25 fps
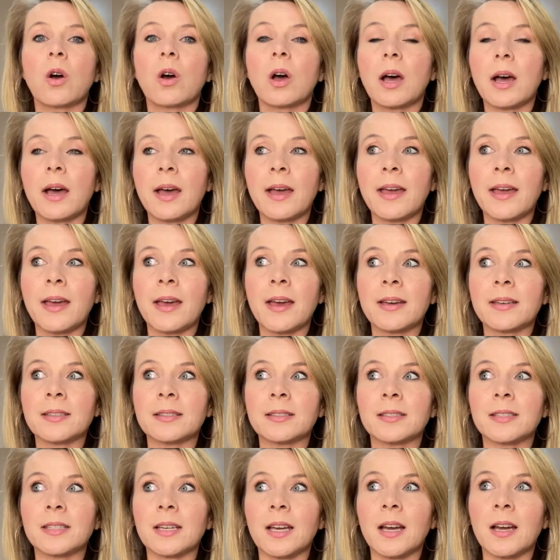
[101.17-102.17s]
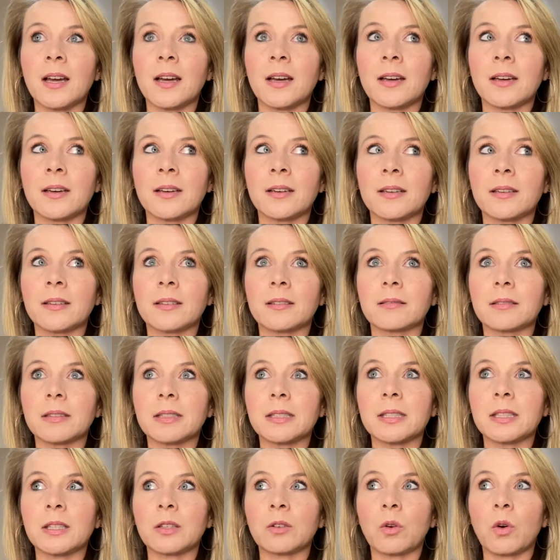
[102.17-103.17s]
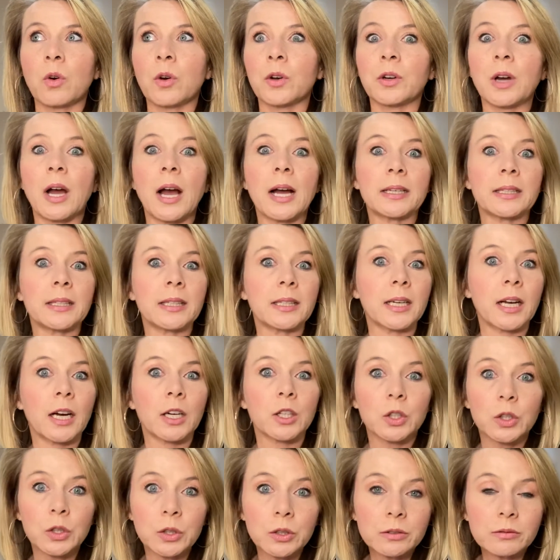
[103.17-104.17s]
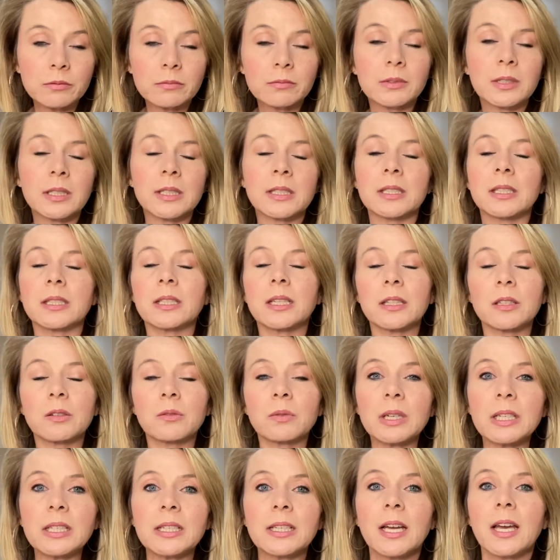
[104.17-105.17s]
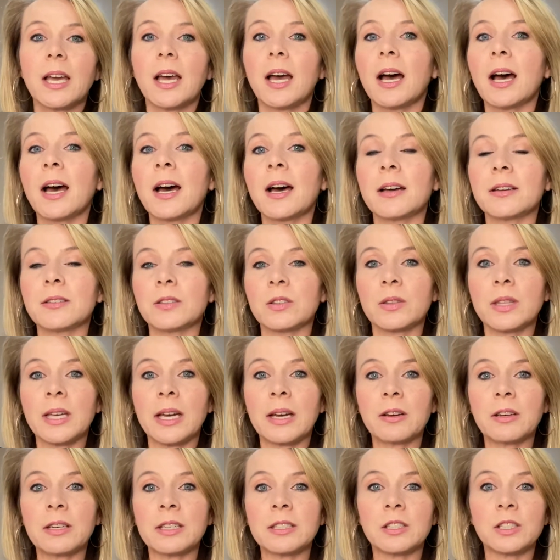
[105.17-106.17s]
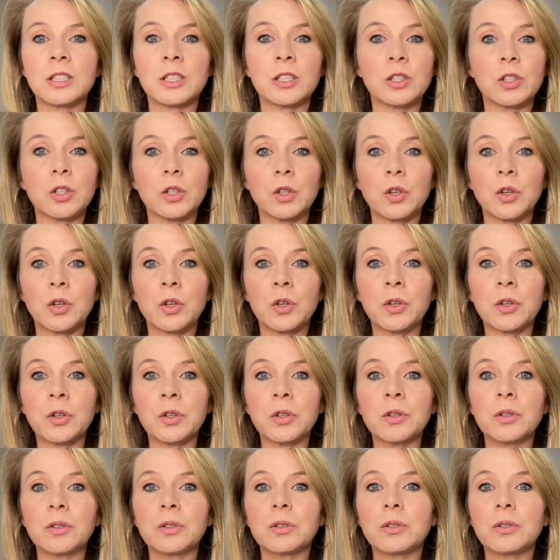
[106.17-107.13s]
And let's see, or Akira-kun is another one. So that is just kun.